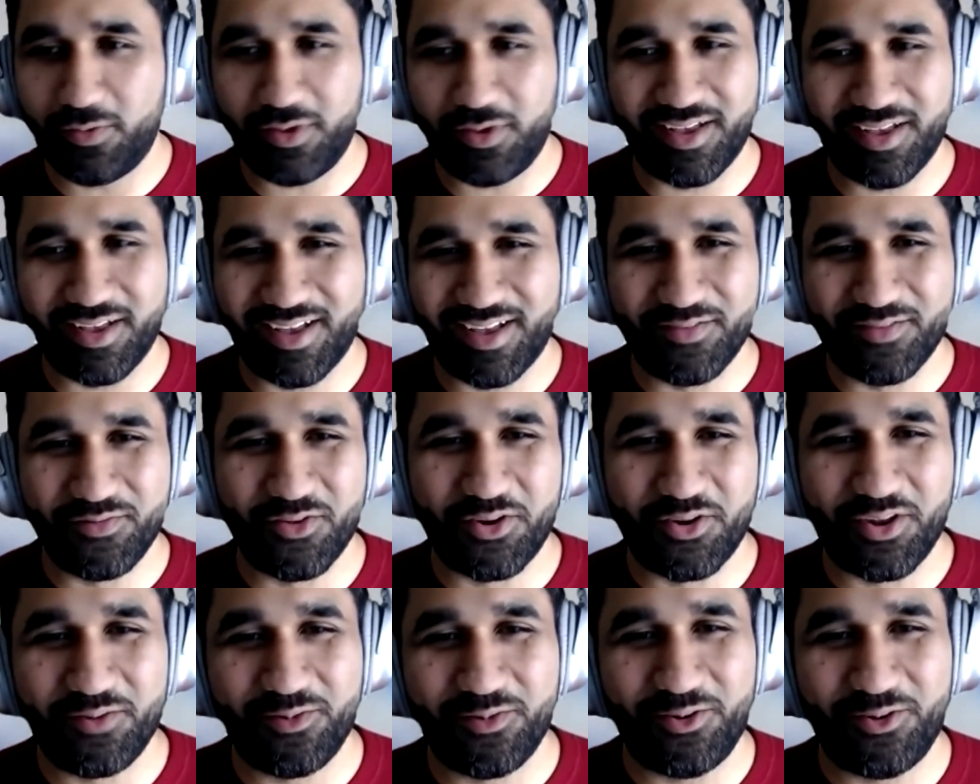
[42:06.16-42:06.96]
we are
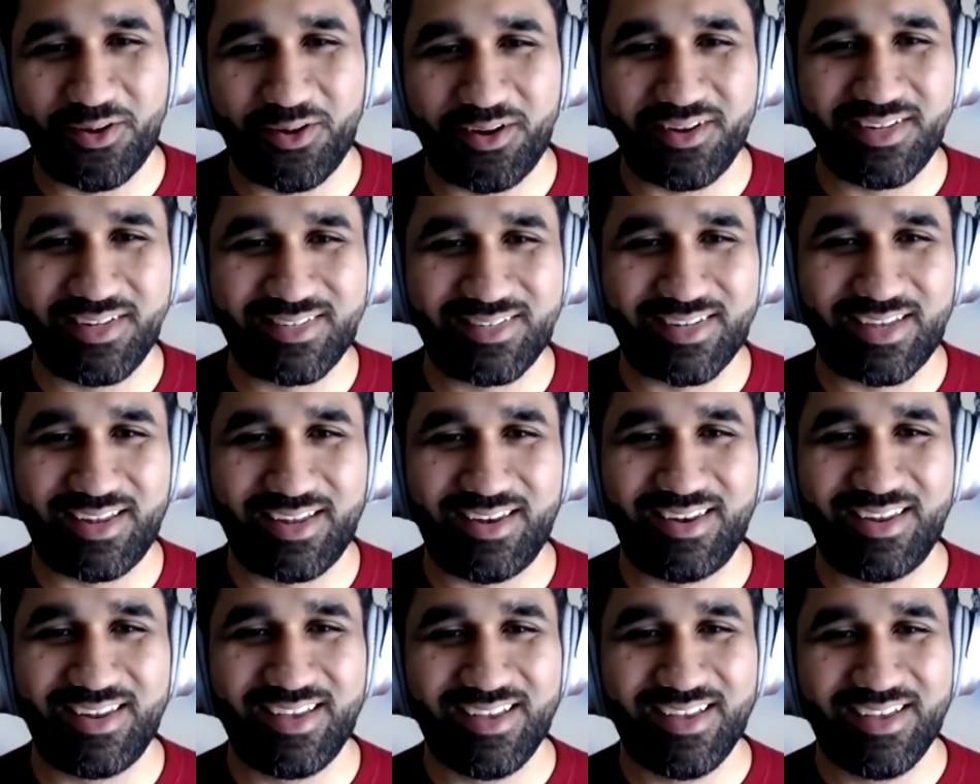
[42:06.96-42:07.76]
not able to
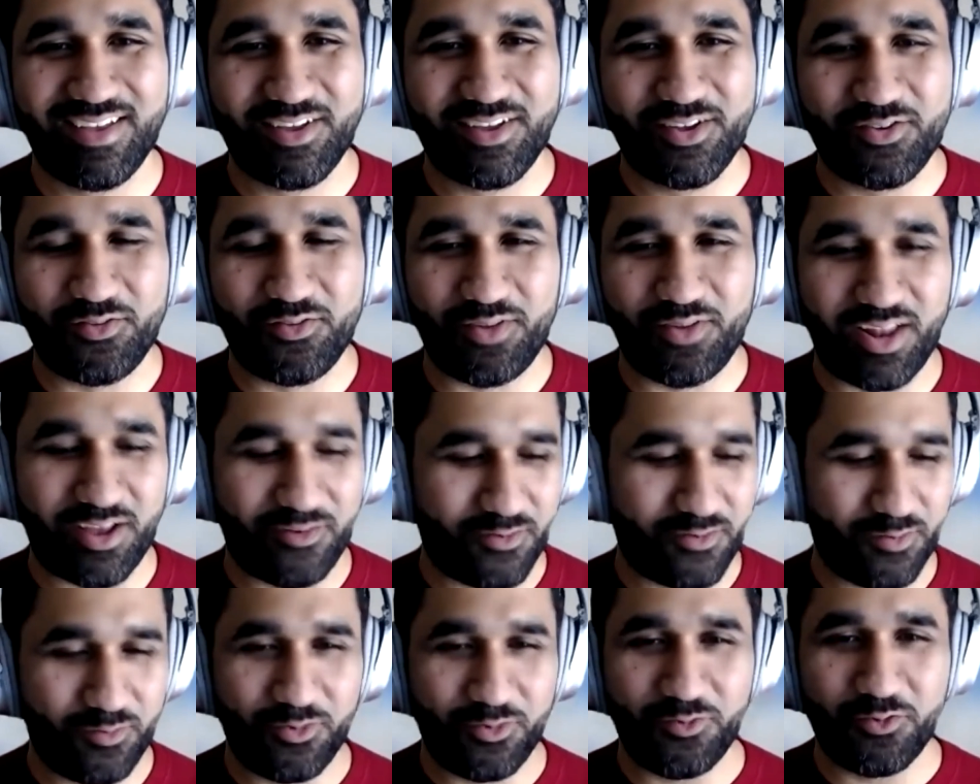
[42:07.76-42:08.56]
understand. We'll
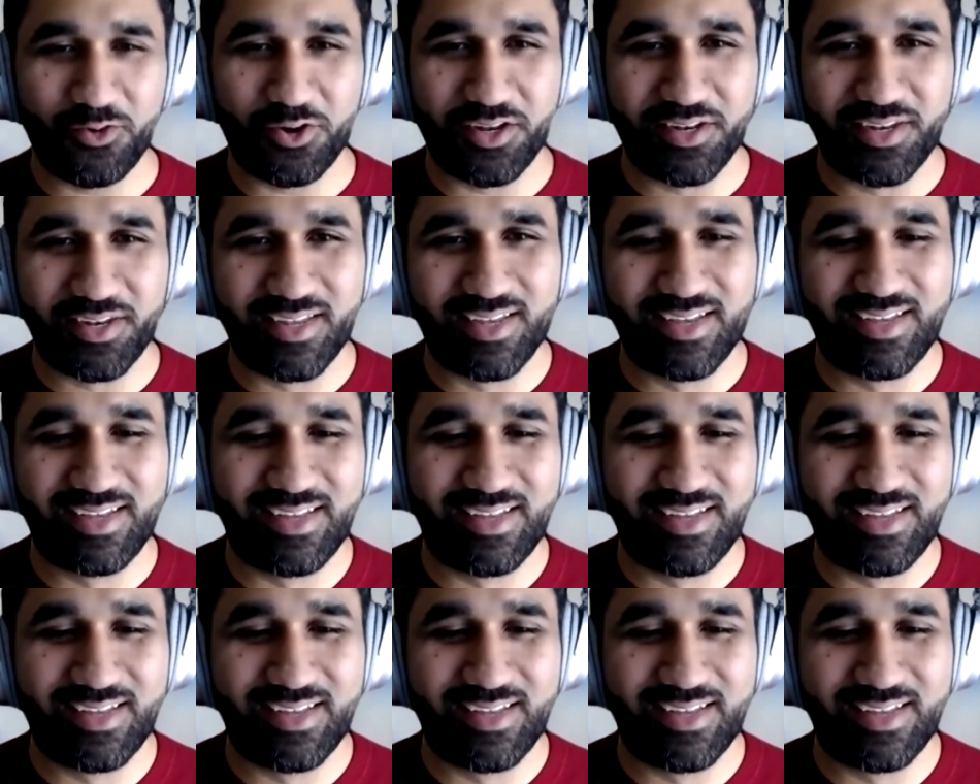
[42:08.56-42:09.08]
have to move on.